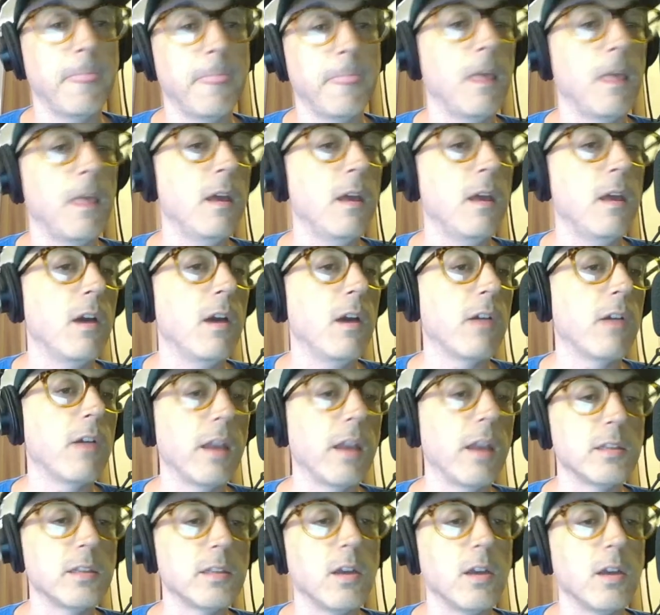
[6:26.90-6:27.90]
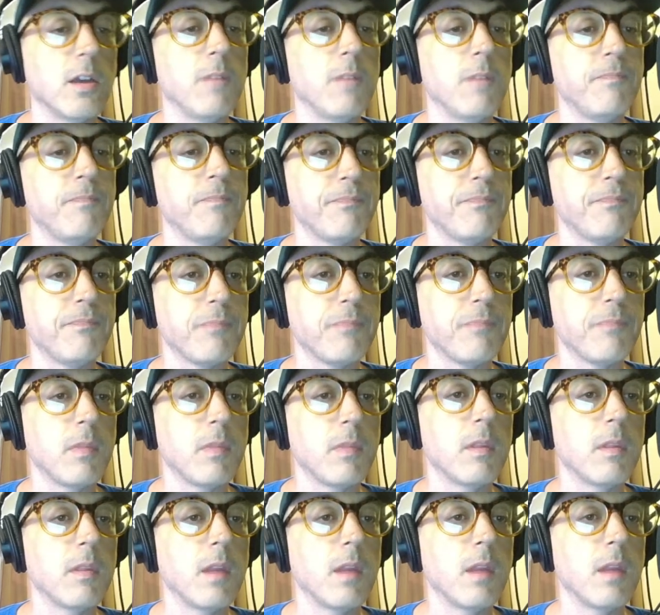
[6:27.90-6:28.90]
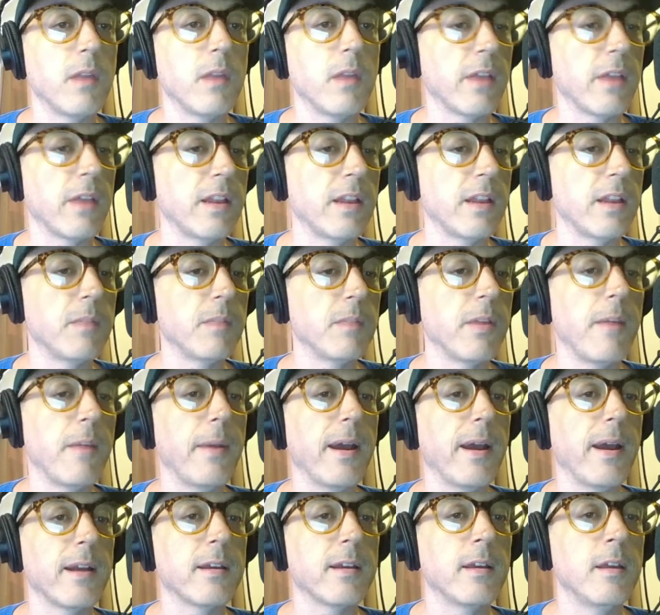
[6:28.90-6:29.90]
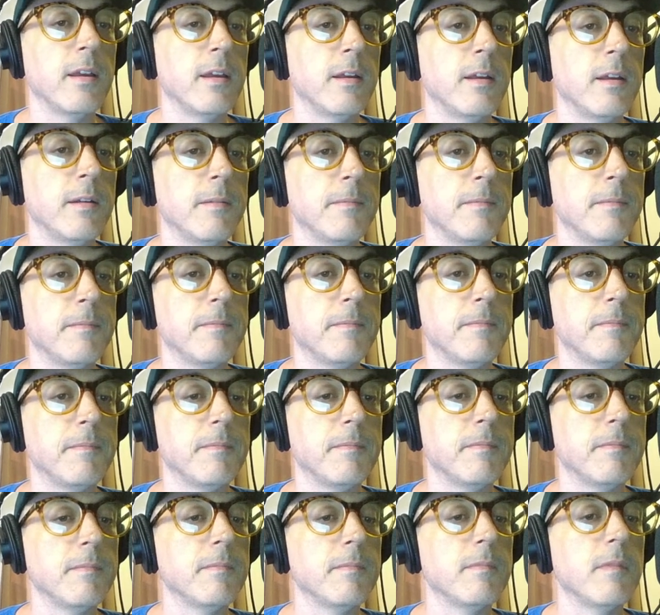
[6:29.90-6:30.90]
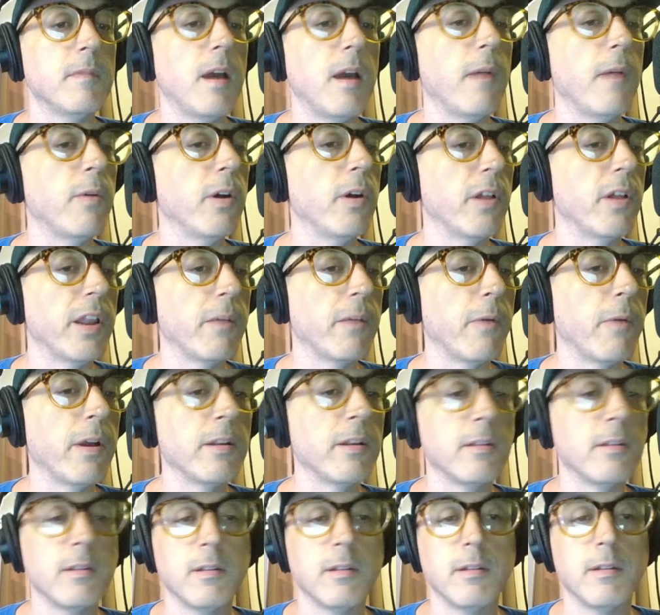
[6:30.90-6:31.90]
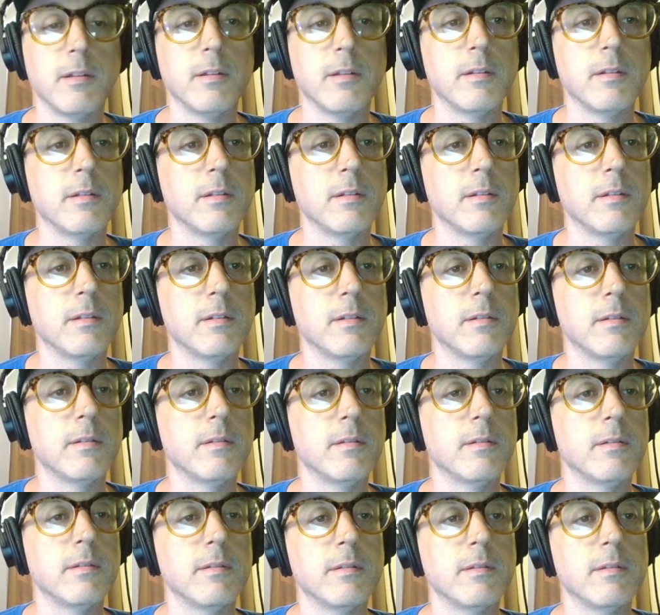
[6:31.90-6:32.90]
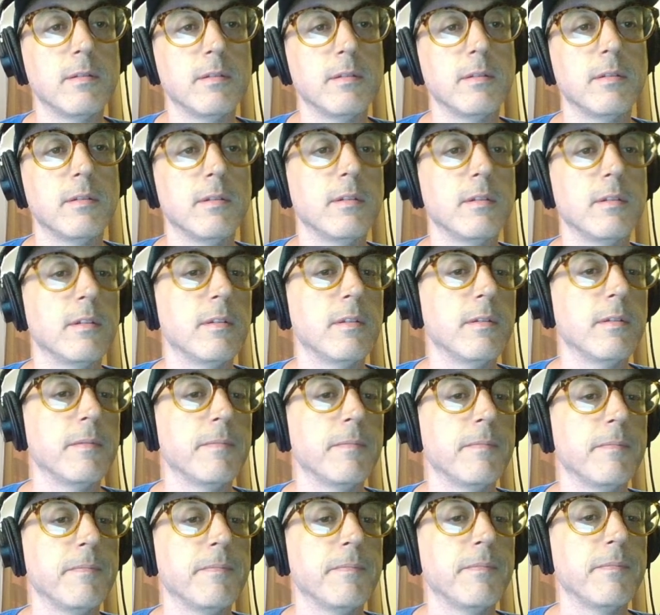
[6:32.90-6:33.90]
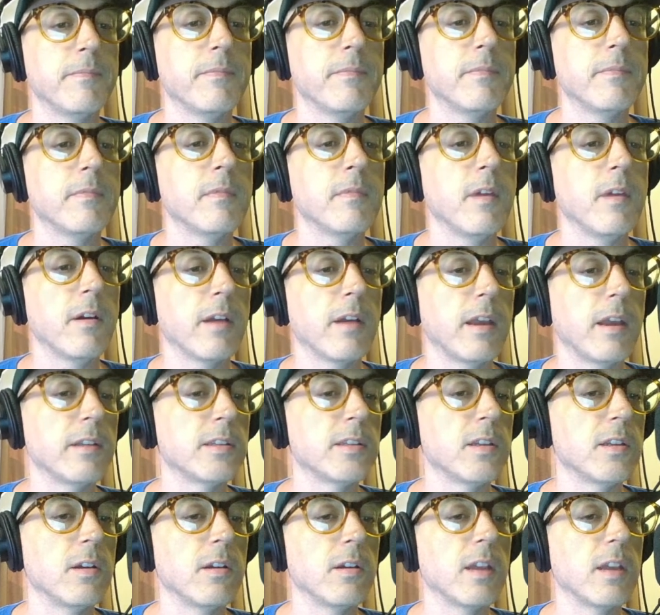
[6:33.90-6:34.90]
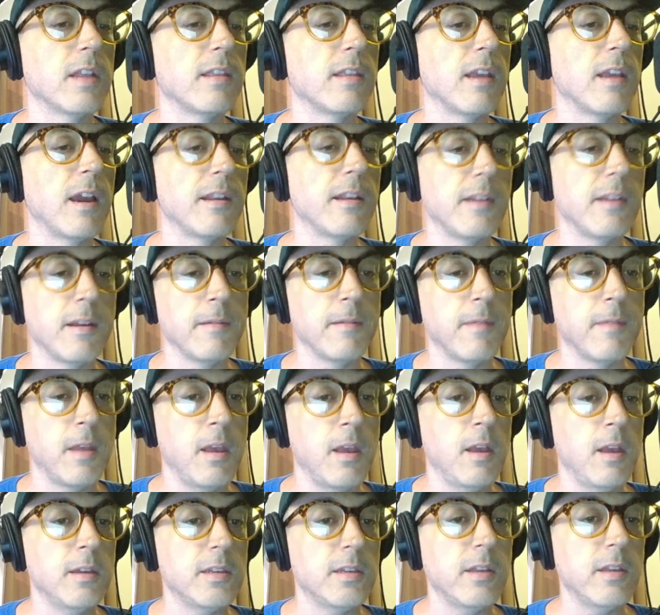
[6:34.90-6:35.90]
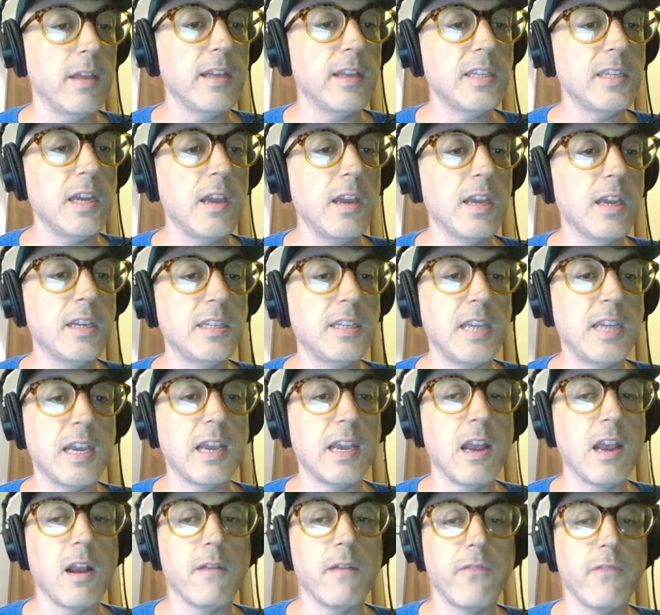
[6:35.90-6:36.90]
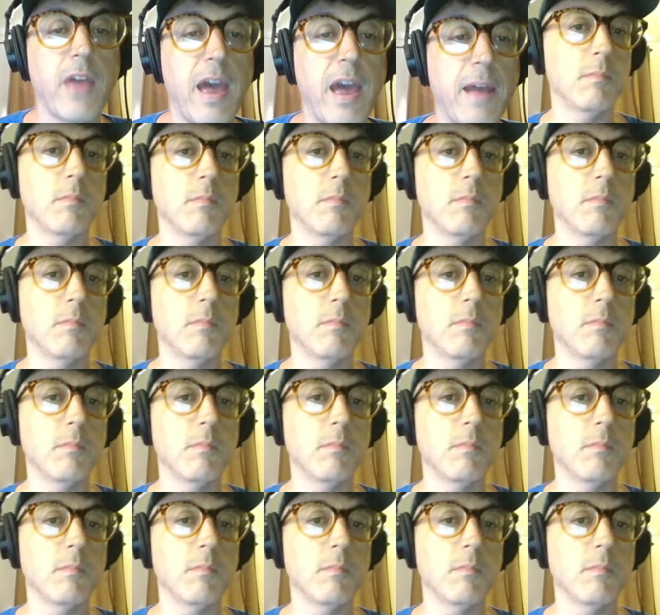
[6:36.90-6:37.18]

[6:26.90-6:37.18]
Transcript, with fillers: Okay, so I don't think I need to play that back. I will anyway. La, la, la, okay, so you get the idea. So that's how you could take care of that.